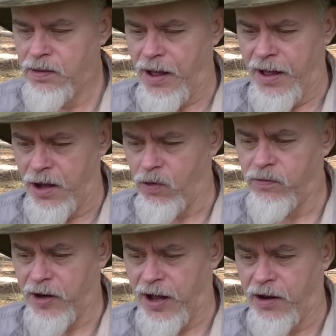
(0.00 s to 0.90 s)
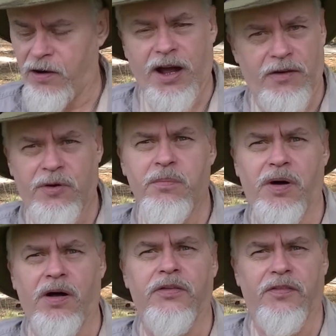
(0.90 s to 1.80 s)
a overnighter every
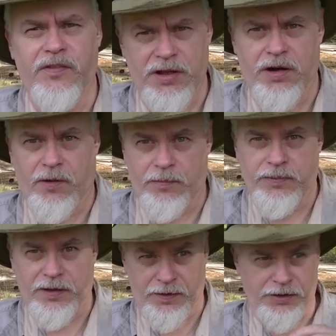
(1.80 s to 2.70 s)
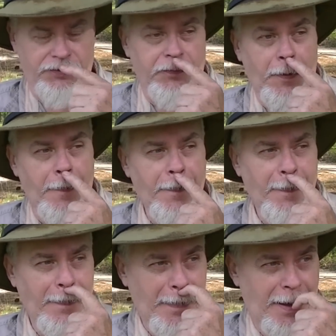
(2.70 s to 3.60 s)
month of the year. Now thus
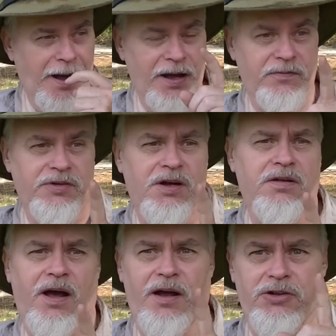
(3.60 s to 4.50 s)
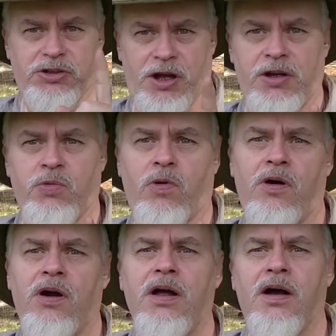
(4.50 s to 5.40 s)
far, I have done that.
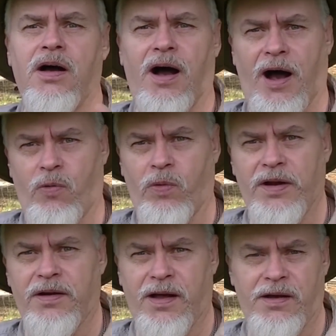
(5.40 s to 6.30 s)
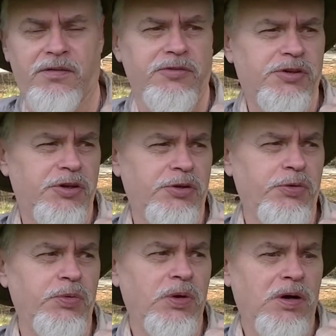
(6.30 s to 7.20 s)
January, I went down
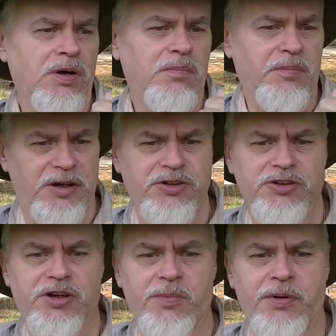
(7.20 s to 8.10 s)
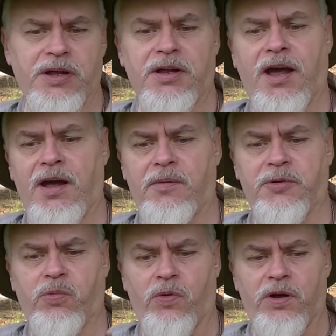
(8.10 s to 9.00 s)
to Mississippi and
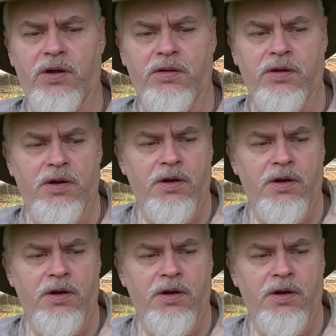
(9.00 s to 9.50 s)
camped with